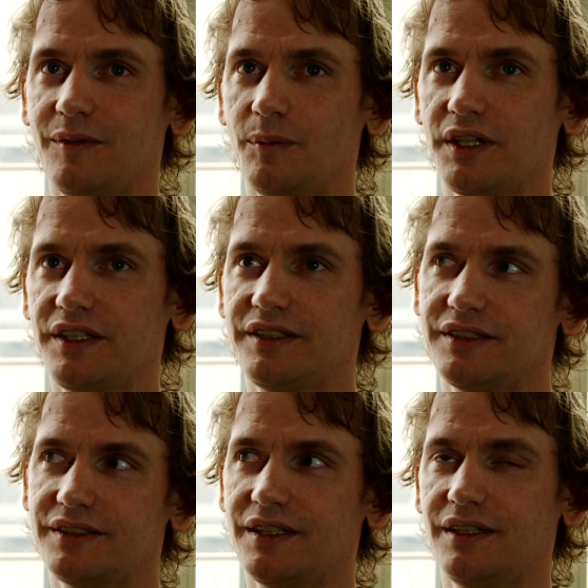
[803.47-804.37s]
But
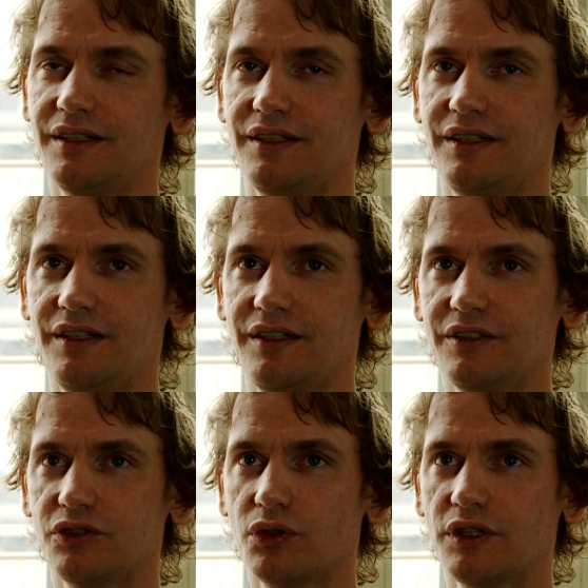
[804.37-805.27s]
it's
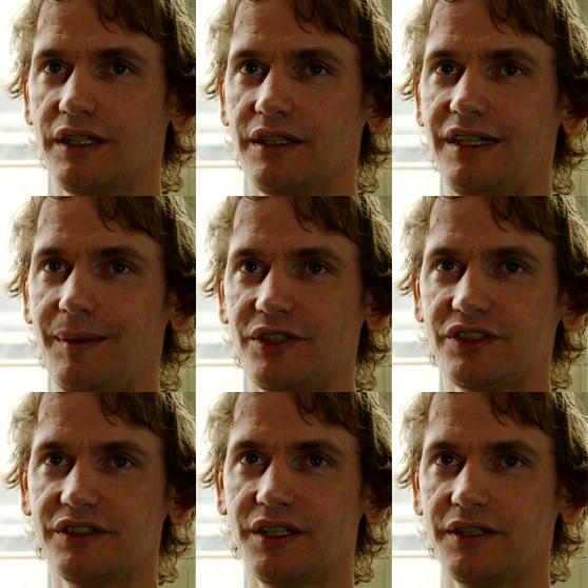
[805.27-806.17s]
already, damage
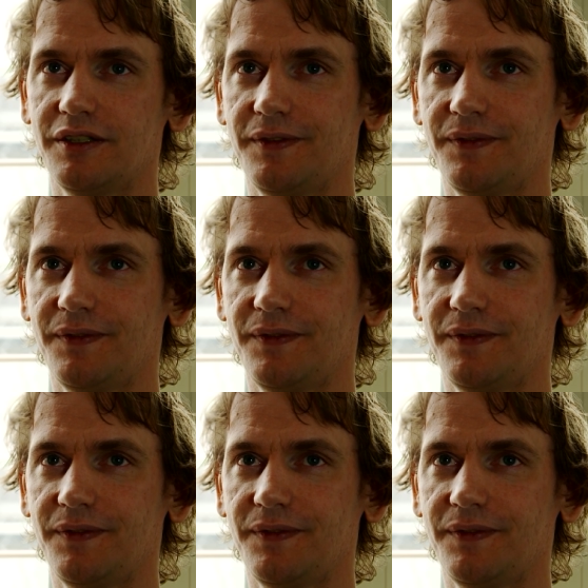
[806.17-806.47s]
is done.